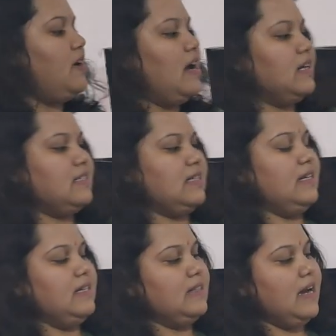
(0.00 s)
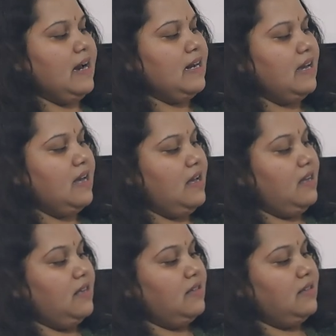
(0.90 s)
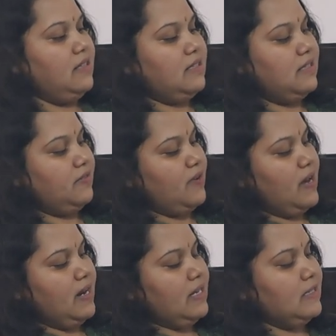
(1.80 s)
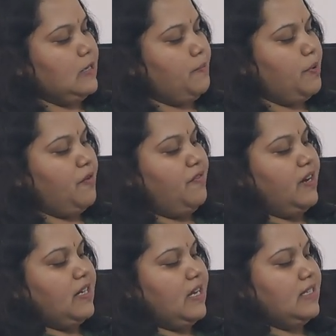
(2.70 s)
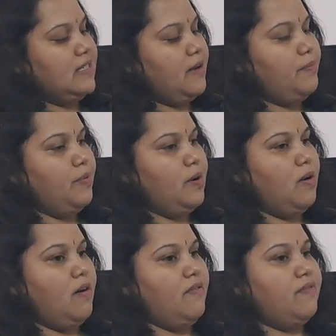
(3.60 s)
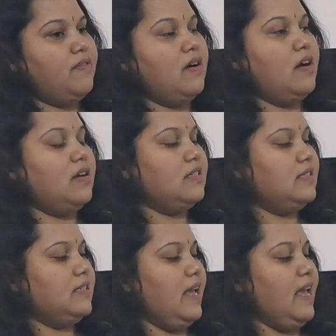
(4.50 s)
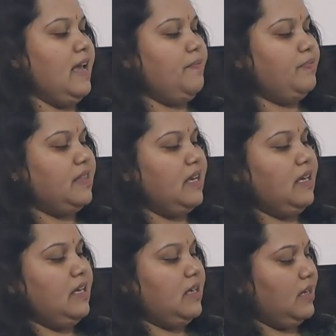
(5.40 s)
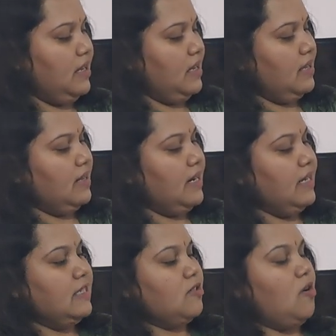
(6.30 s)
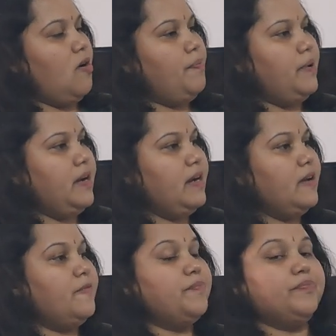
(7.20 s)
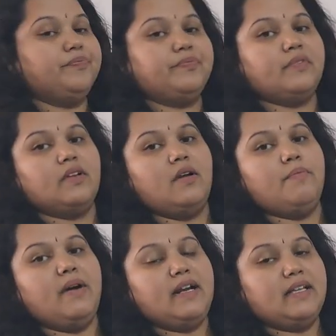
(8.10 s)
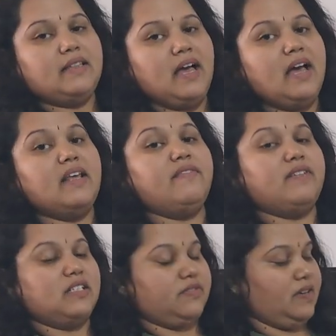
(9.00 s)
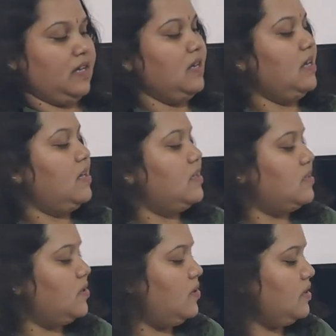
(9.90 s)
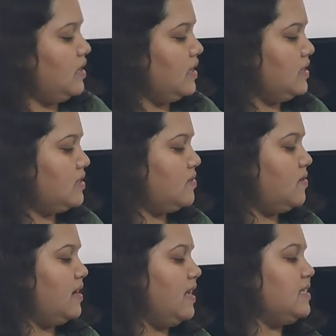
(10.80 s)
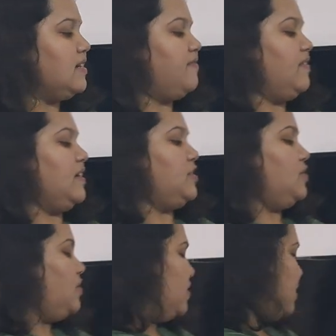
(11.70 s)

are seeing that this one is the perfect example of same thing that is copied but in the reverse way. So that is called as reflective